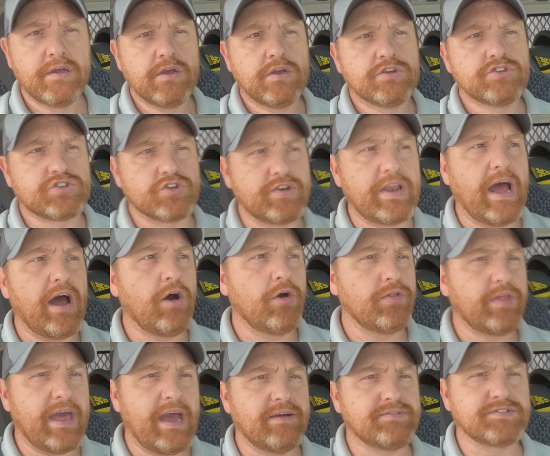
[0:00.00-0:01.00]
So now
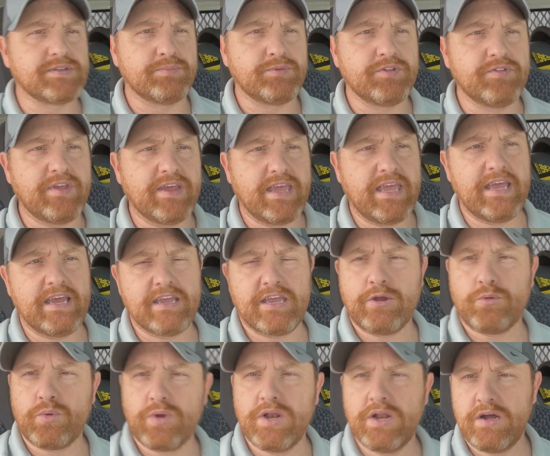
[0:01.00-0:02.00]
they have something they can't
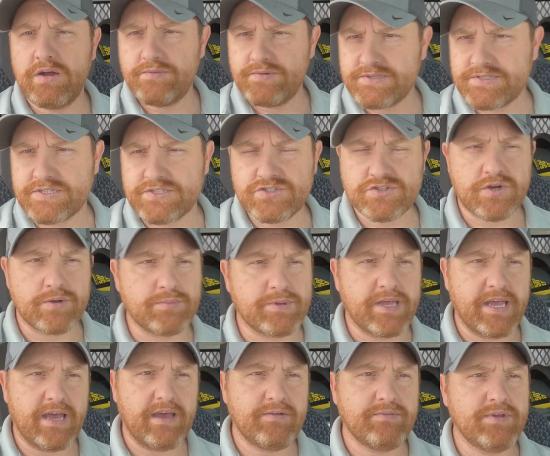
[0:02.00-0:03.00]
get rid of. It's extremely
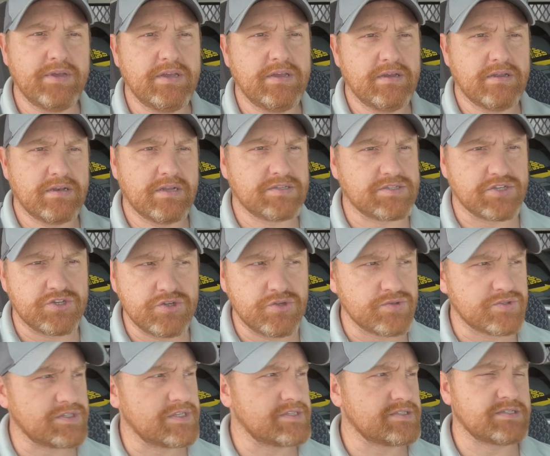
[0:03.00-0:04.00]
heavy and it's a
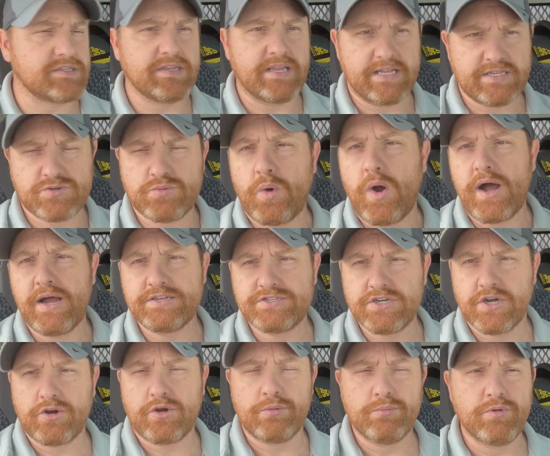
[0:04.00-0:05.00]
nuisance, and that's why
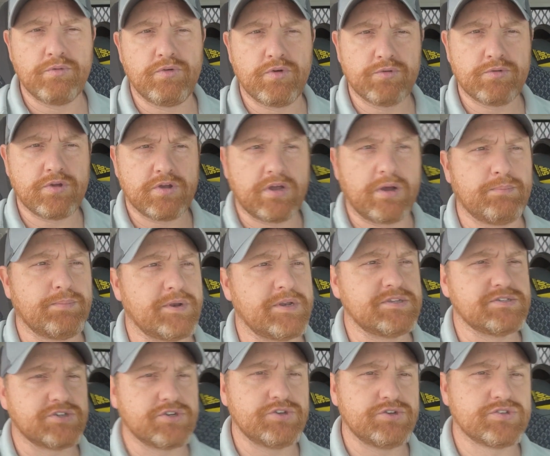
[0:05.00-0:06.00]
junk removal
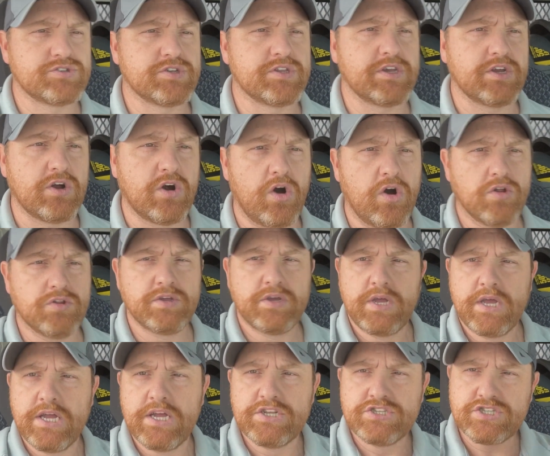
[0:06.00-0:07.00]
companies are usually called.
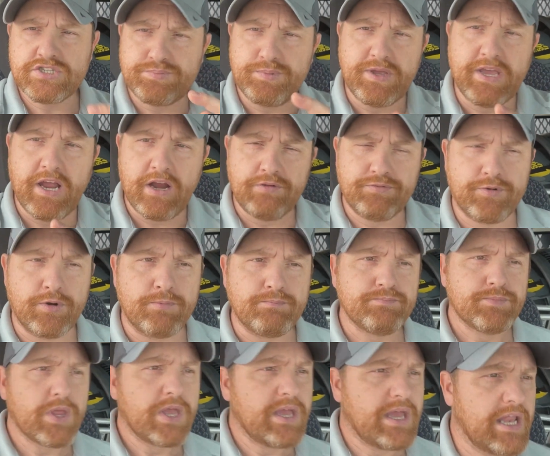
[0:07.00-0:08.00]
Just be careful.
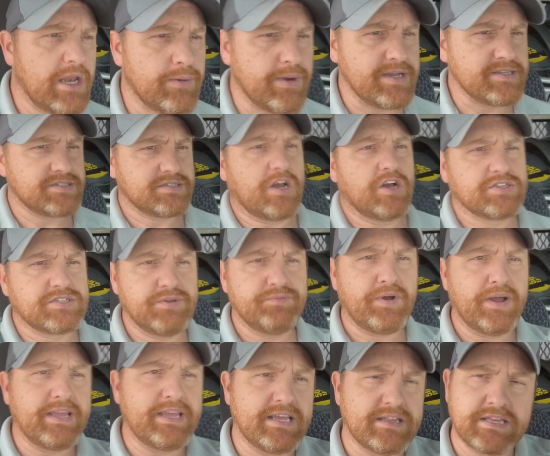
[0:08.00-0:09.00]
Anyways, I'll see if
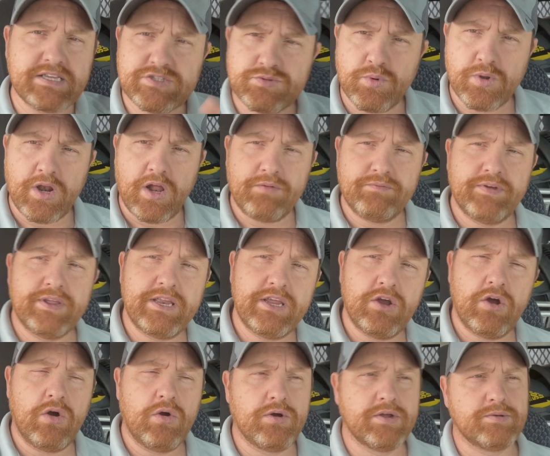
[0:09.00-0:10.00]
I can get this one on
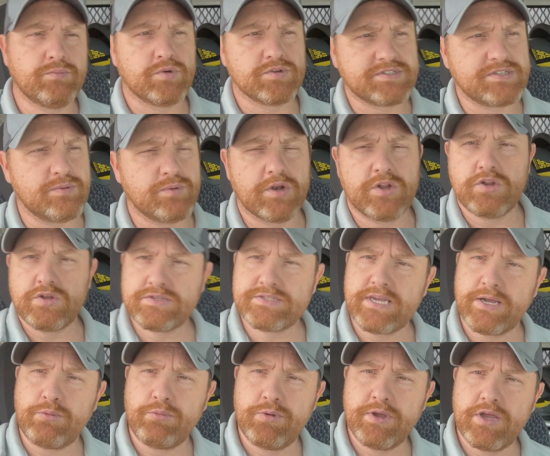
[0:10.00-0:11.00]
video, and we'll see what it looks
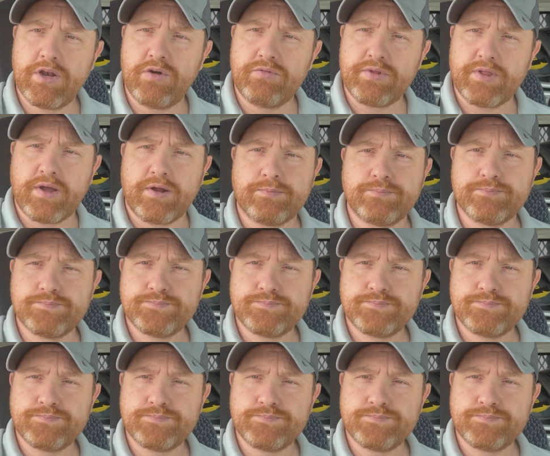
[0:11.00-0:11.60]
like when we get over there.